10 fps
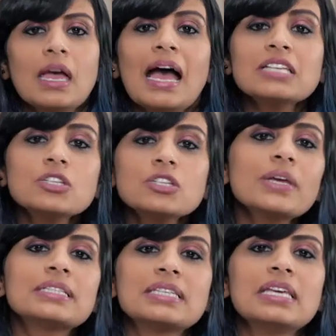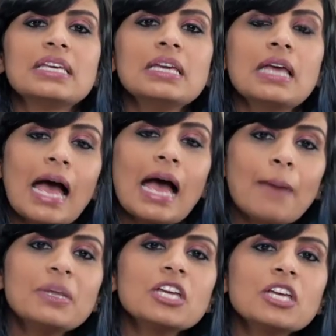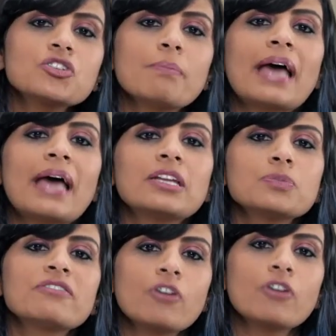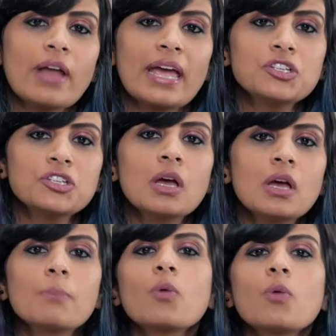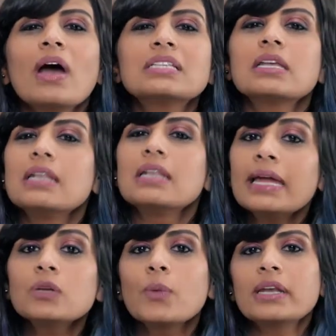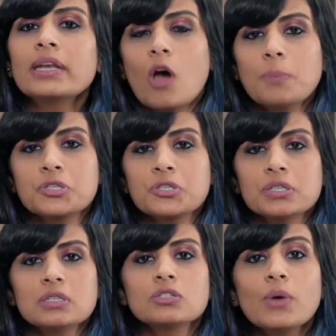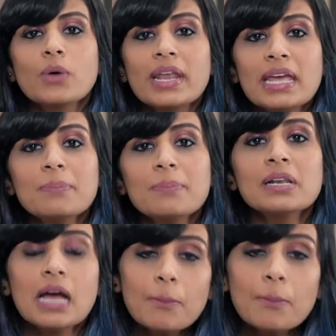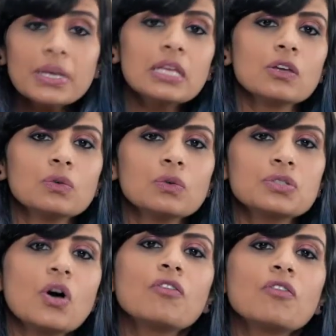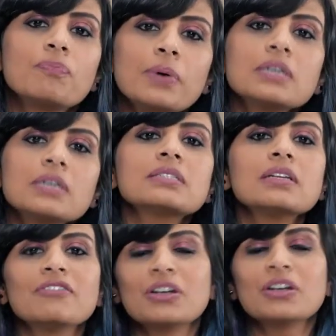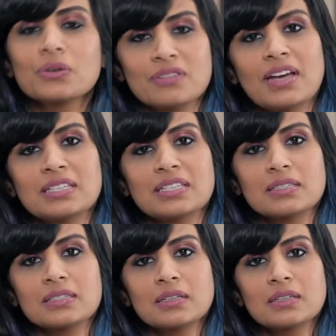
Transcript: As you can see, Application Management for Edge provides a lightweight option to enable company use of personal Windows devices.